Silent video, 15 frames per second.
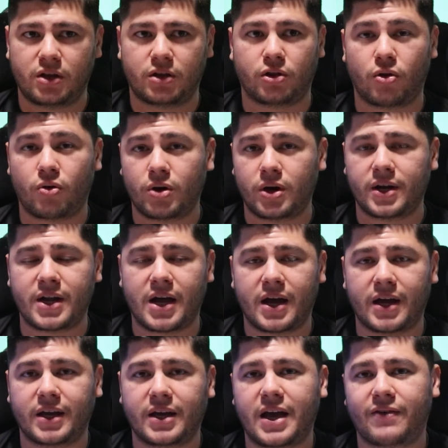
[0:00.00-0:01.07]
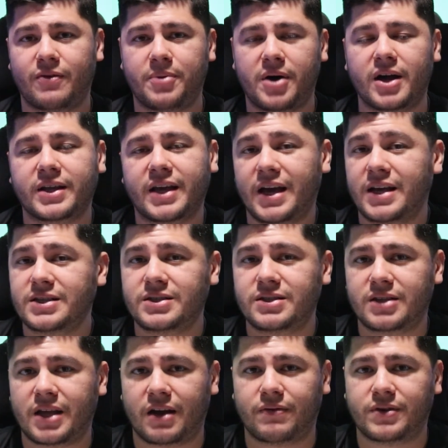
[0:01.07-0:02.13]
Laura and I have a
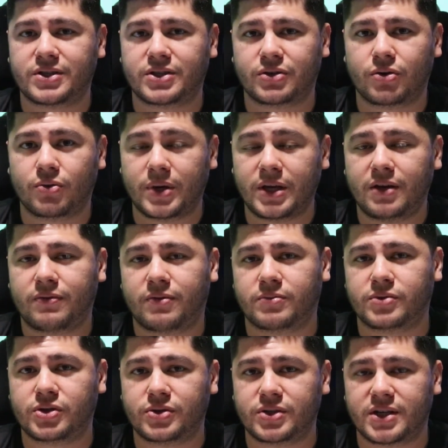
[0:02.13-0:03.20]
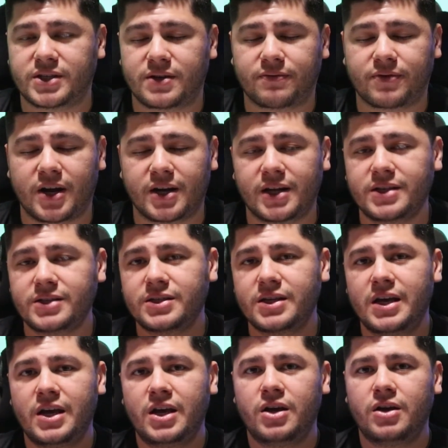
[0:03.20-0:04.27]
podcast every single week from Tuesdays and Fridays.
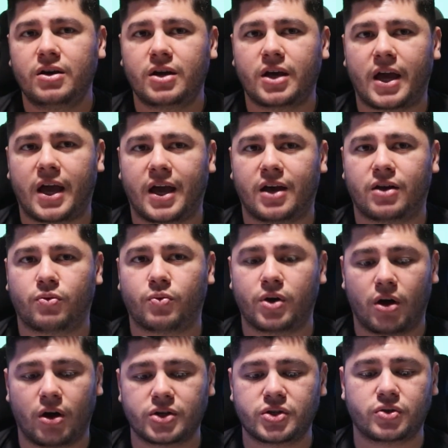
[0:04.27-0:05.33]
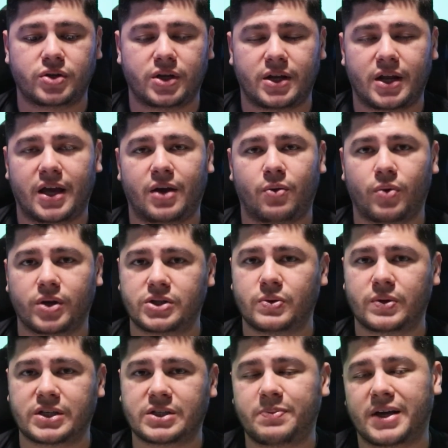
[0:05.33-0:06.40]
And we also did a what to
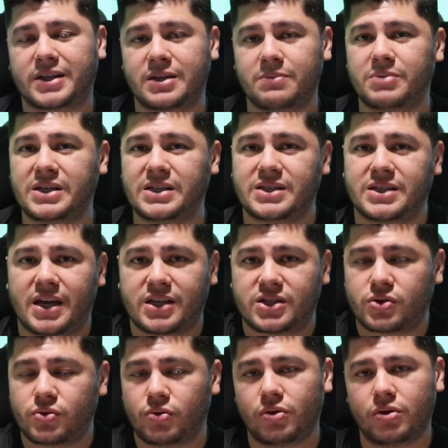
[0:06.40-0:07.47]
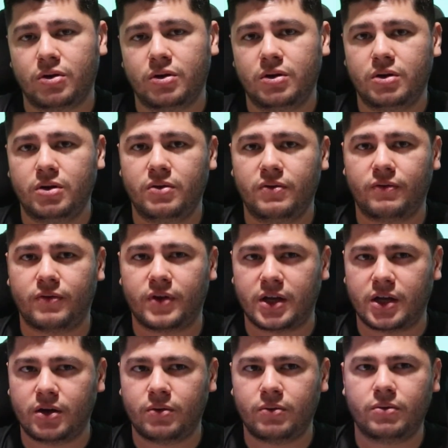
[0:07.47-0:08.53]
expect in PTA school
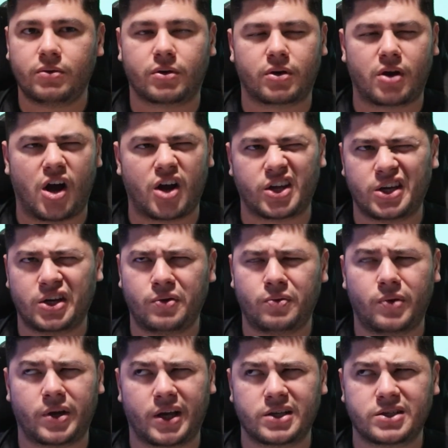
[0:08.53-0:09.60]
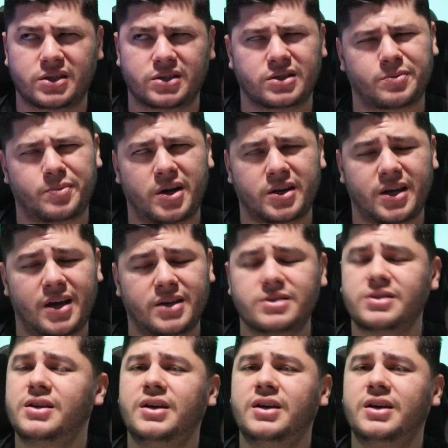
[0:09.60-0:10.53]
video or audio, I guess, because it's a podcast.